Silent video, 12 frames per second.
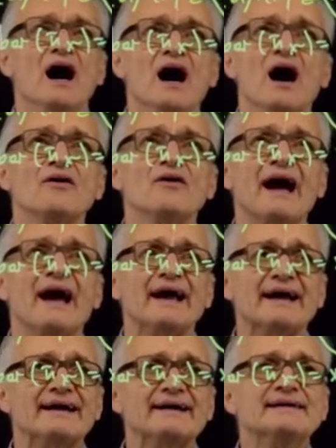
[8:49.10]

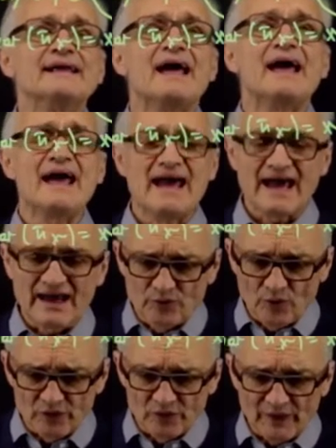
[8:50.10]
Okay, and
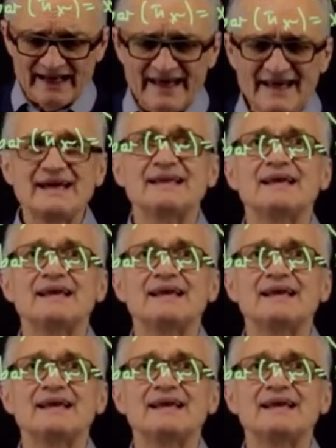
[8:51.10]
what we need